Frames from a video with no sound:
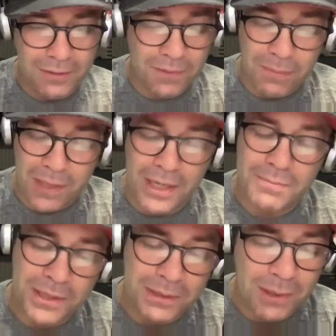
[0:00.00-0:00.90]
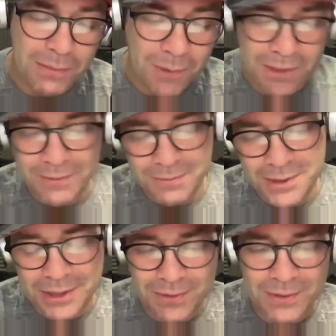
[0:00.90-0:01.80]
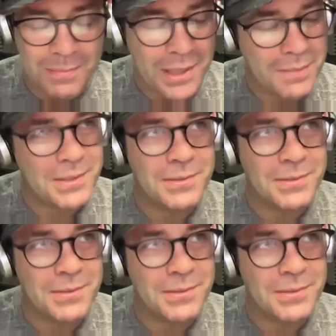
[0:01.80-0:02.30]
For me, I'm 6.1, which I was super happy.